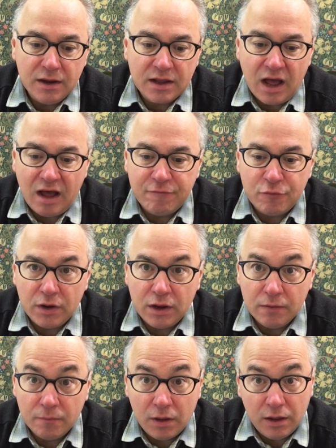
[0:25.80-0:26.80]

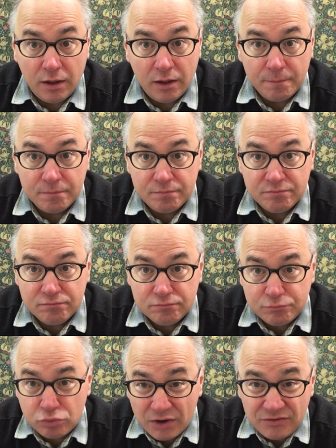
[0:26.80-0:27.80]
covering
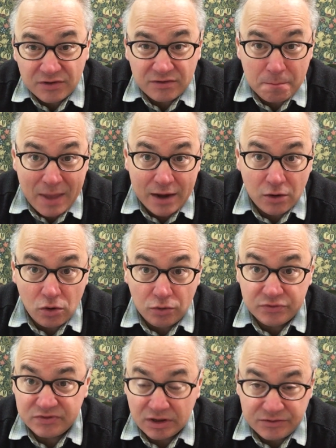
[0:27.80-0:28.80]
precious
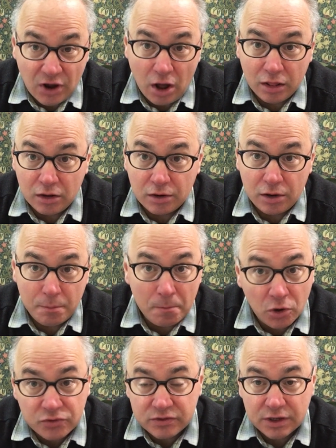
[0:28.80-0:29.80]
metals, the dollar,
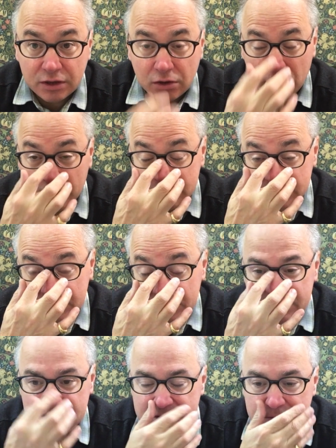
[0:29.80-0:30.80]
mostly
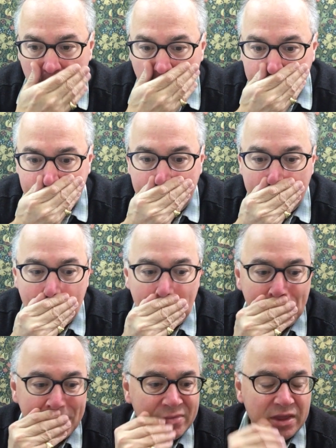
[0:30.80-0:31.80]
currencies this morning.
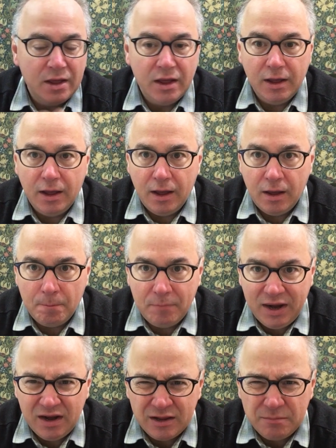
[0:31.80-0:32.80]

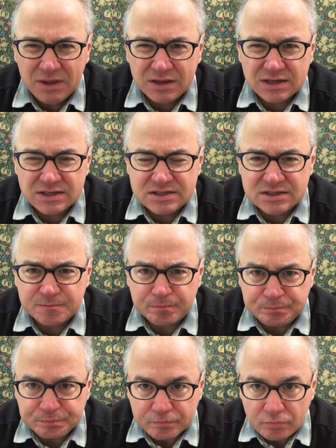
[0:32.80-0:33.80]
Mainly because
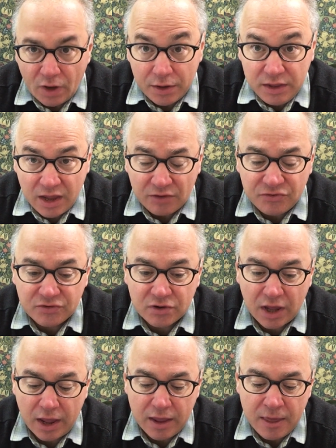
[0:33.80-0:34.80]

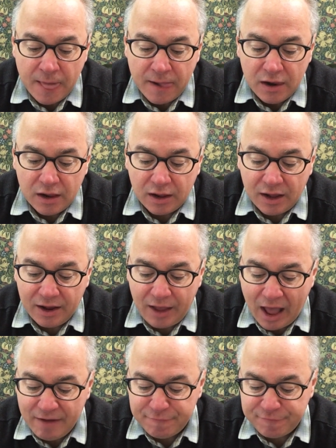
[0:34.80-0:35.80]
yesterday
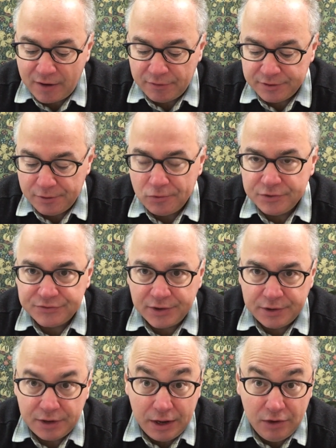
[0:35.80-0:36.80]
I found it was
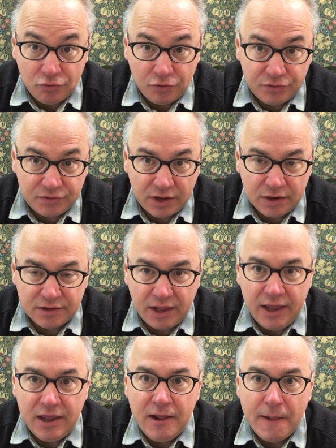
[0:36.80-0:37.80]
an interesting
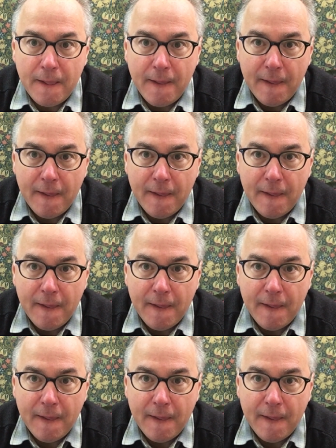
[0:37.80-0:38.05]
day